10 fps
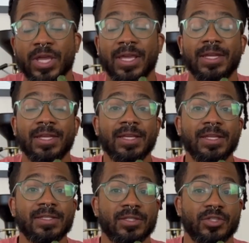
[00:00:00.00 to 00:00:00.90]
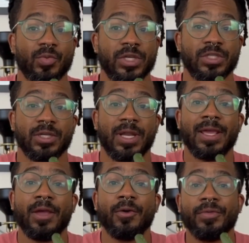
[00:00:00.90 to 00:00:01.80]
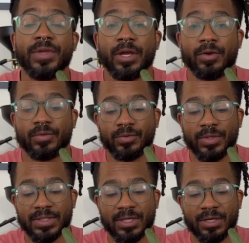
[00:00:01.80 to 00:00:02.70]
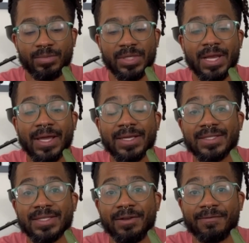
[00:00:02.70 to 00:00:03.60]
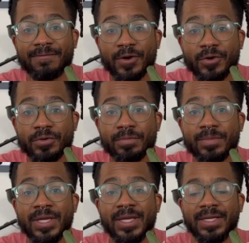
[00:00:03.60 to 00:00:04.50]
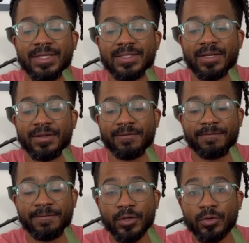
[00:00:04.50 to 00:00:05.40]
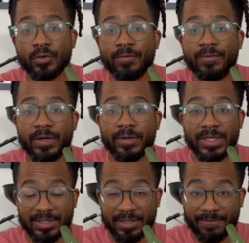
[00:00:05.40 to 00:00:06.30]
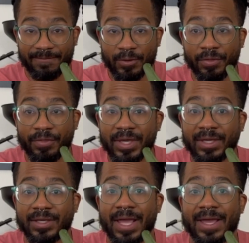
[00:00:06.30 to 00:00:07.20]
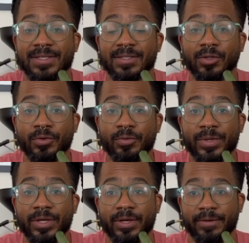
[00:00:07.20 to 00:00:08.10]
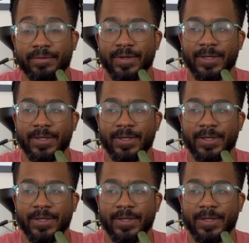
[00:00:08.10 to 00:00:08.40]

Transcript: in any situation, a healthy air root is gonna be nice and firm. It's gonna feel thick. It has a little bit of,